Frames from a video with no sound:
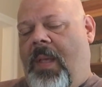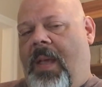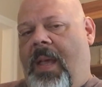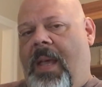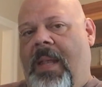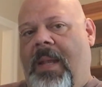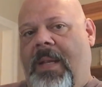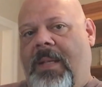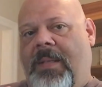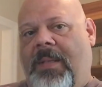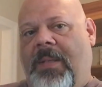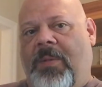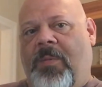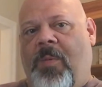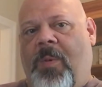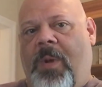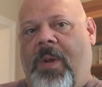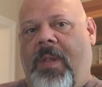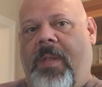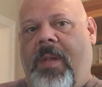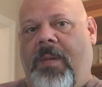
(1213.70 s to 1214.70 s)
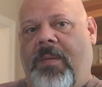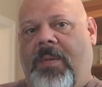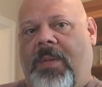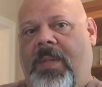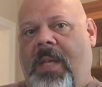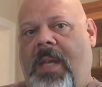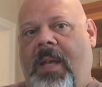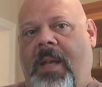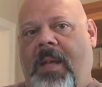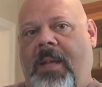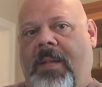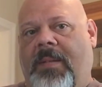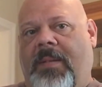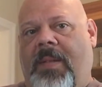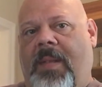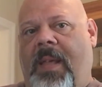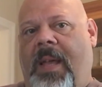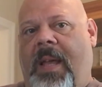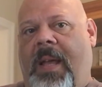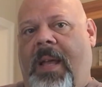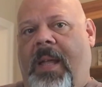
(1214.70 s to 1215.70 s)
And this is one of those tanks
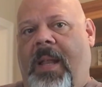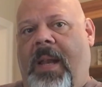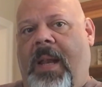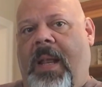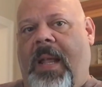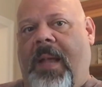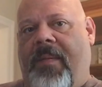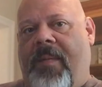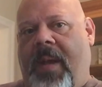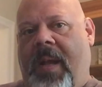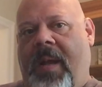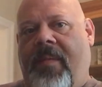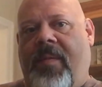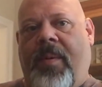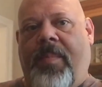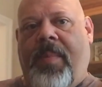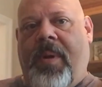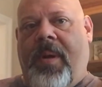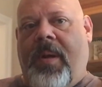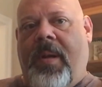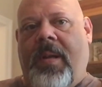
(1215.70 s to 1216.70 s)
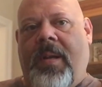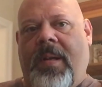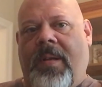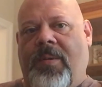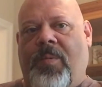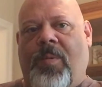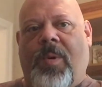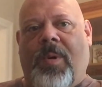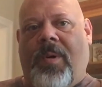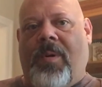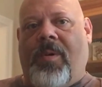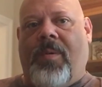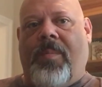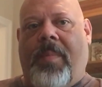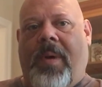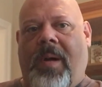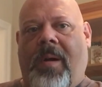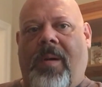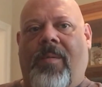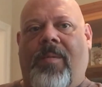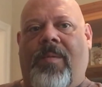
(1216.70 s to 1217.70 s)
that if everybody in this world
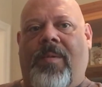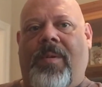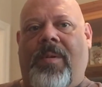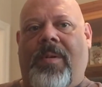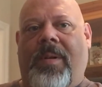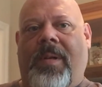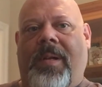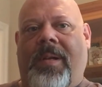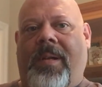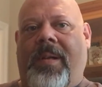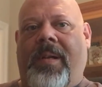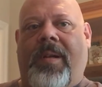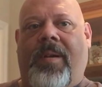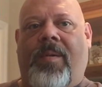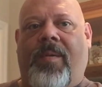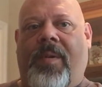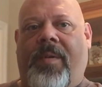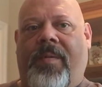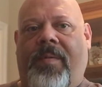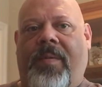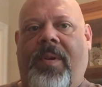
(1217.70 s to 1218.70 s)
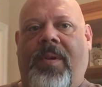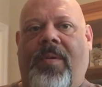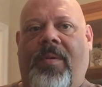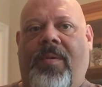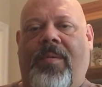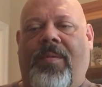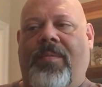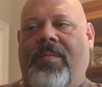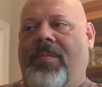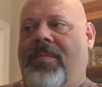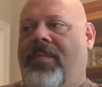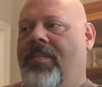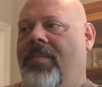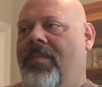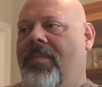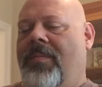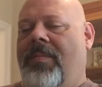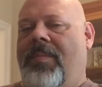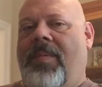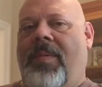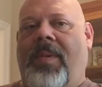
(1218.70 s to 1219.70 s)
bought one and did a review,
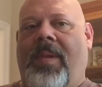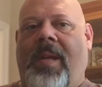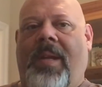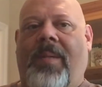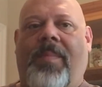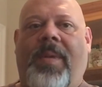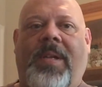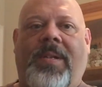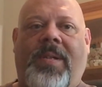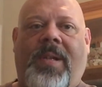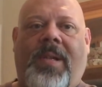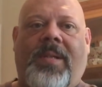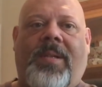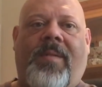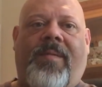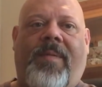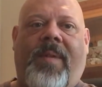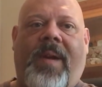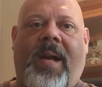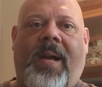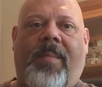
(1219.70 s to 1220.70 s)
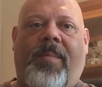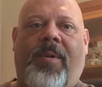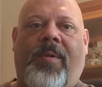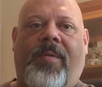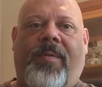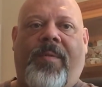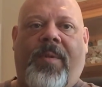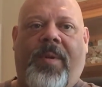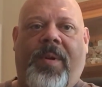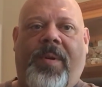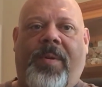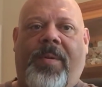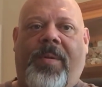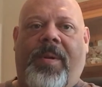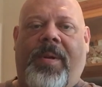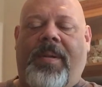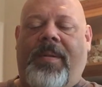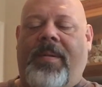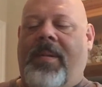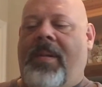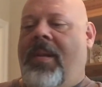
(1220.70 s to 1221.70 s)
they'd be justifiable for doing
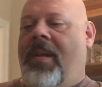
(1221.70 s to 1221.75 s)
it.